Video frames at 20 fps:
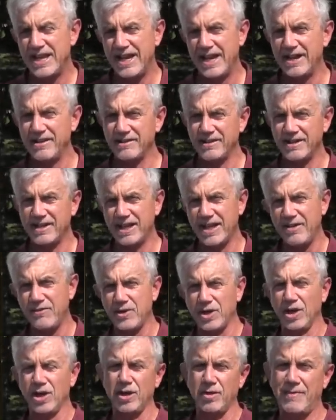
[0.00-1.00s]
And to
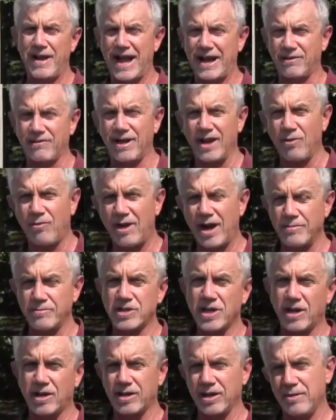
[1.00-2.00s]
give you a little background why
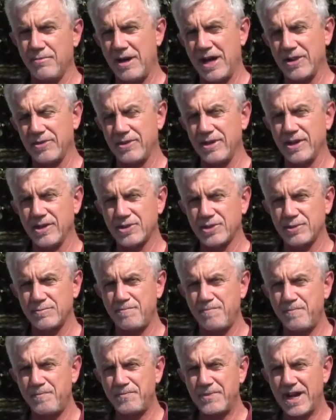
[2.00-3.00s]
I'm talking about this,
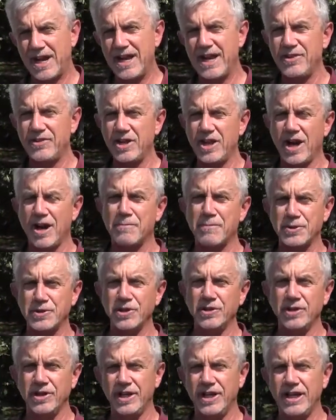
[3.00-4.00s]
I had the
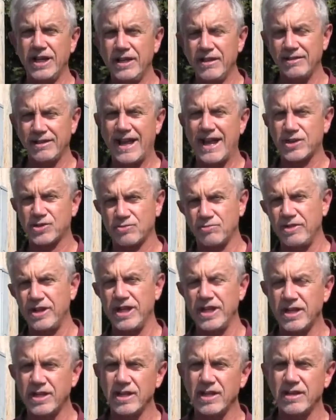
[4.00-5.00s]
opportunity last
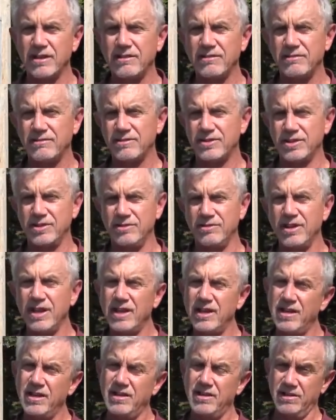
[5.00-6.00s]
week to
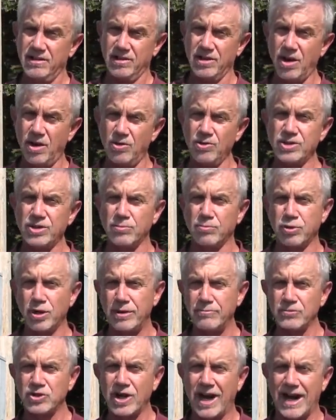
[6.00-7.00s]
go to
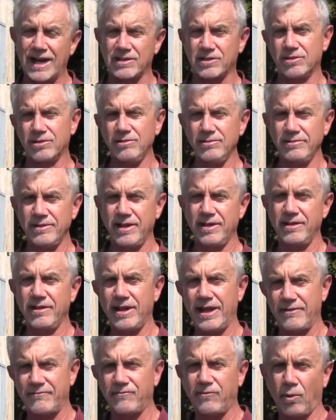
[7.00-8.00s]
Brim Tractor
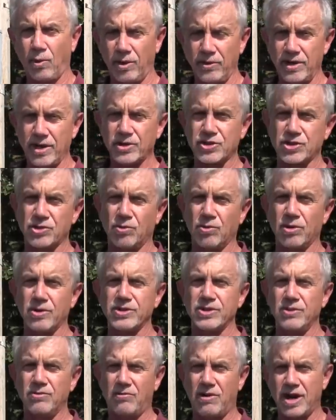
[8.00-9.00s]
at four of their
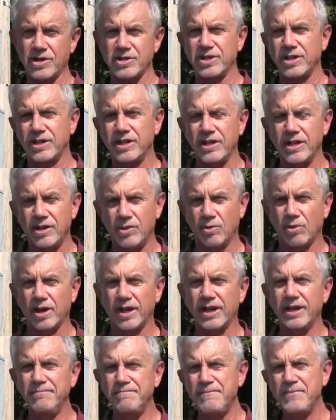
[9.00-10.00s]
stores in Washington and
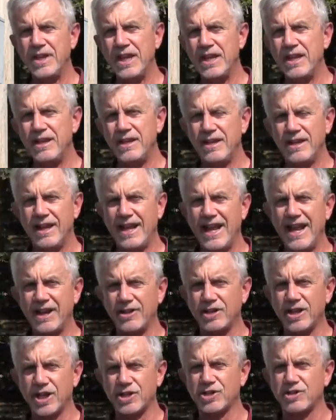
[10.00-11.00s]
Oregon. They
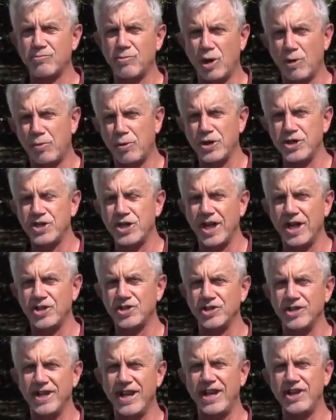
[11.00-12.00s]
had customer
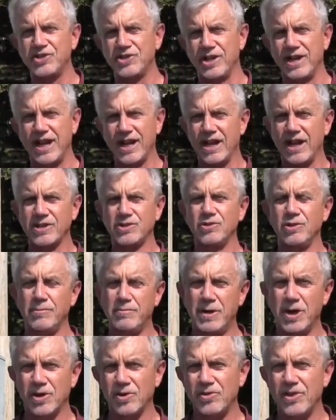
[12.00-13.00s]
appreciation days, and I got to
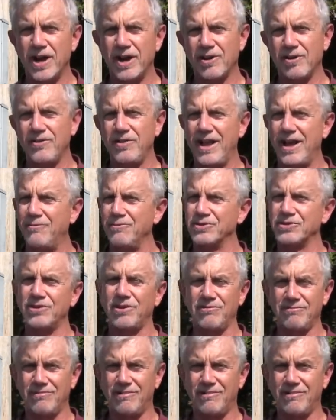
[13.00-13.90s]
appear there, and that was